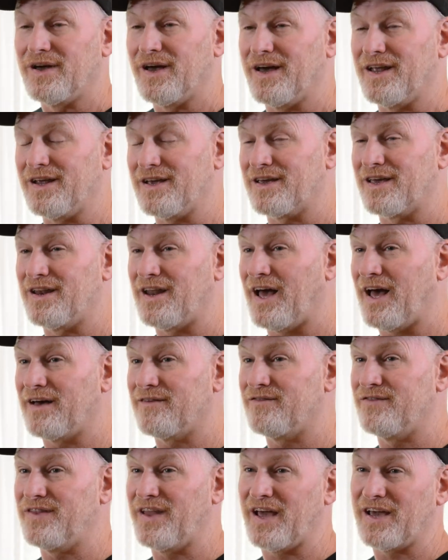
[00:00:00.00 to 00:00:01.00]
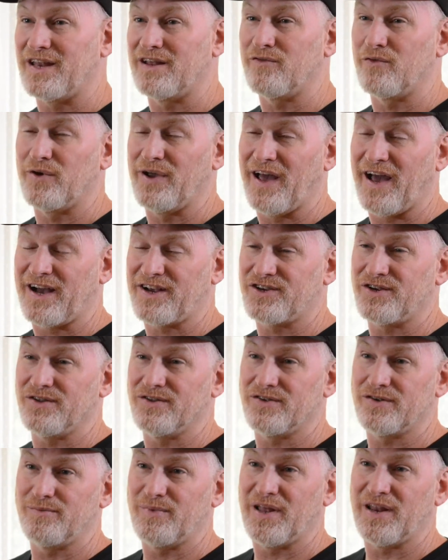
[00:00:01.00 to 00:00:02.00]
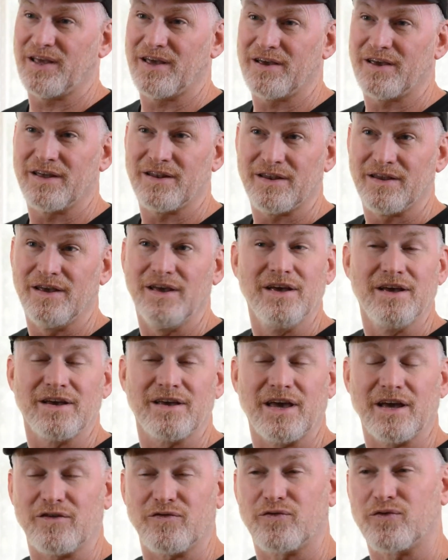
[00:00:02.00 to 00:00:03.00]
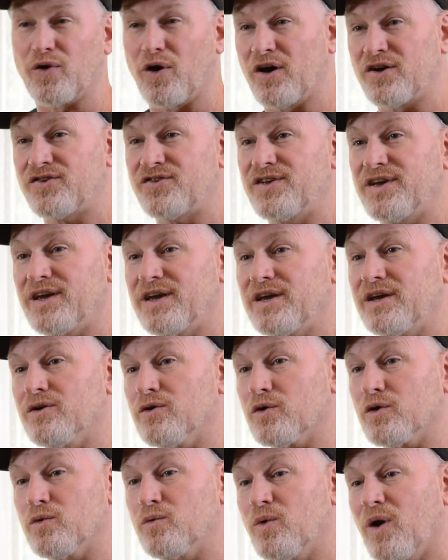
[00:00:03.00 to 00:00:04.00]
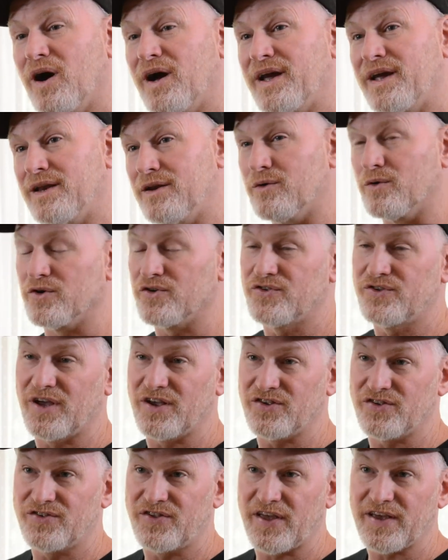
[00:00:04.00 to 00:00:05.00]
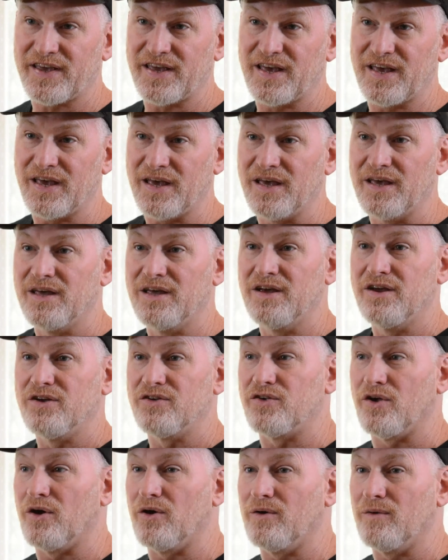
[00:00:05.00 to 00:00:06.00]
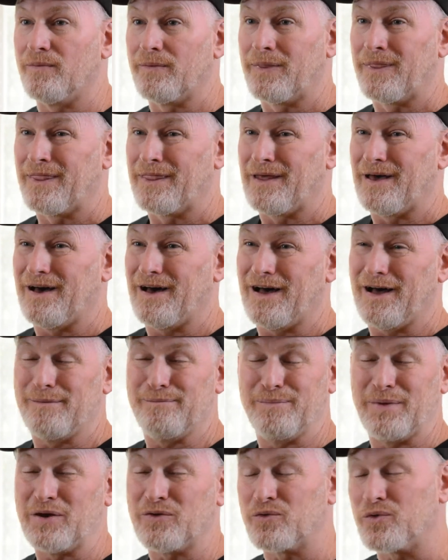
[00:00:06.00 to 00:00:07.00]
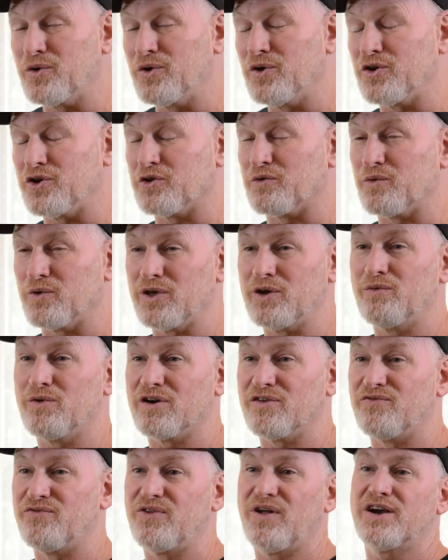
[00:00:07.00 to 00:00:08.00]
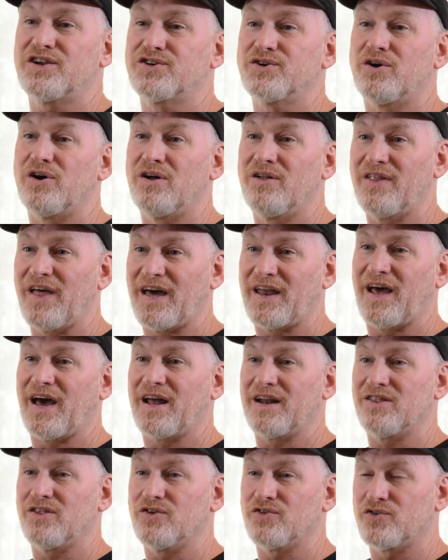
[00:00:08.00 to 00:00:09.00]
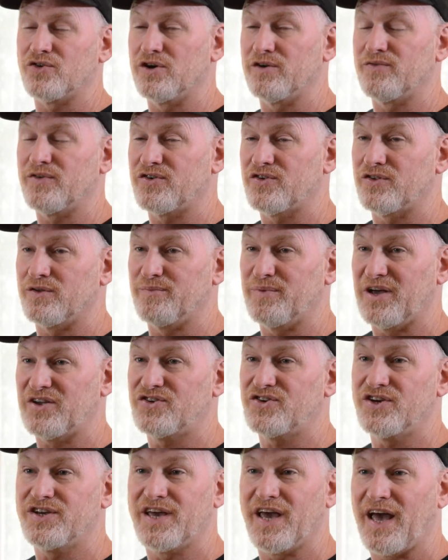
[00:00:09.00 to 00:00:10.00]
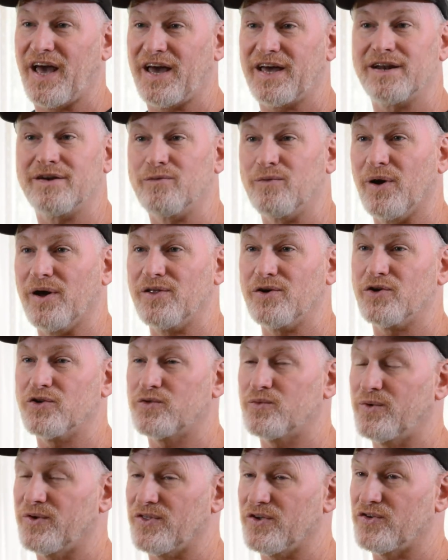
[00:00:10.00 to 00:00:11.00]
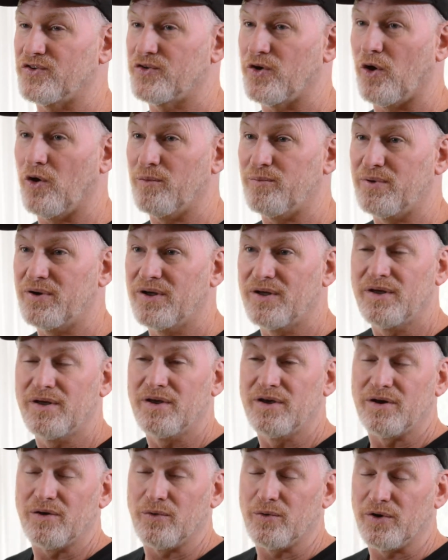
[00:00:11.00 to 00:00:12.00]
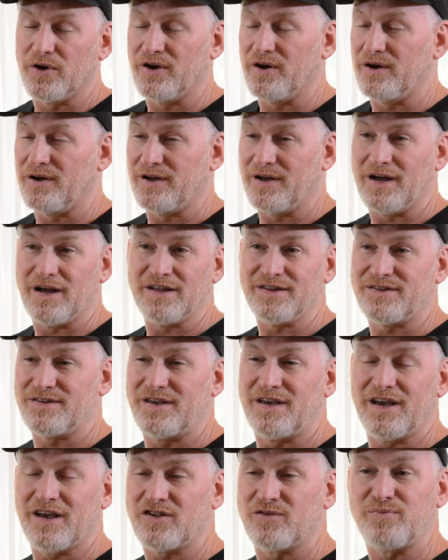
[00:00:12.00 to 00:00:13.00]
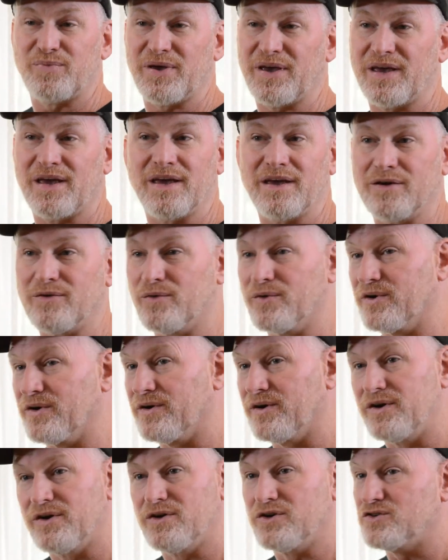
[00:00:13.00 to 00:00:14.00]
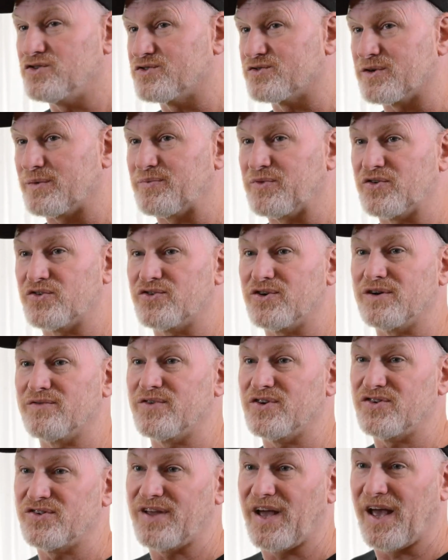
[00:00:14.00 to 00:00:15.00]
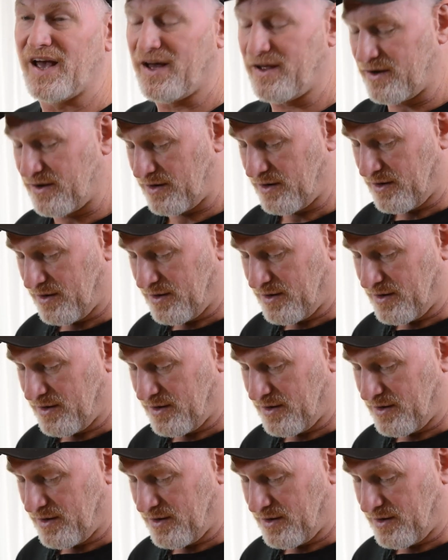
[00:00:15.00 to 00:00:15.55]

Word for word: and it can have negative reactions, meaning it can get frosty or white or stay sticky. So uh, mineral oil, you really want to flush all that out of the surface the best you can, whether it's with a soap or a, a TSP or strip the surface down.